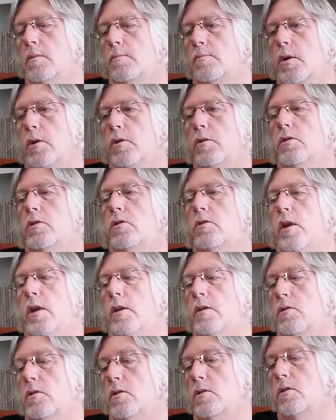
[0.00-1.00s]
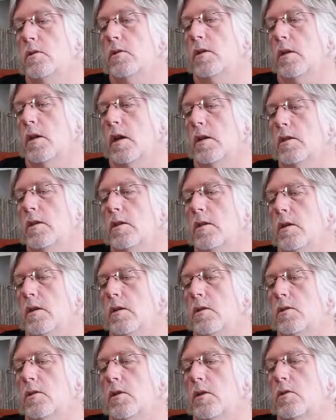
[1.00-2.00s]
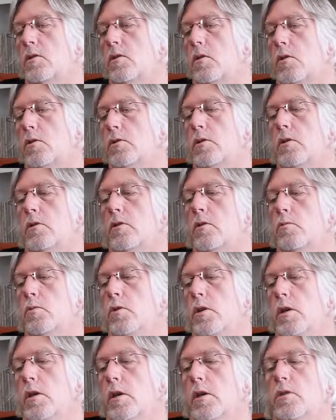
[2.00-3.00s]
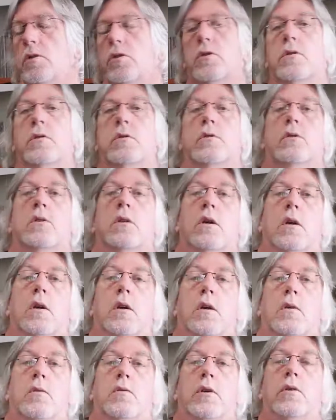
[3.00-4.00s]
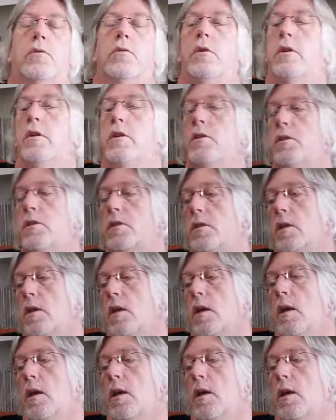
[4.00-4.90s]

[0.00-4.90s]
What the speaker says: bonus tracks. This is the 1996 Castle Communications re-release.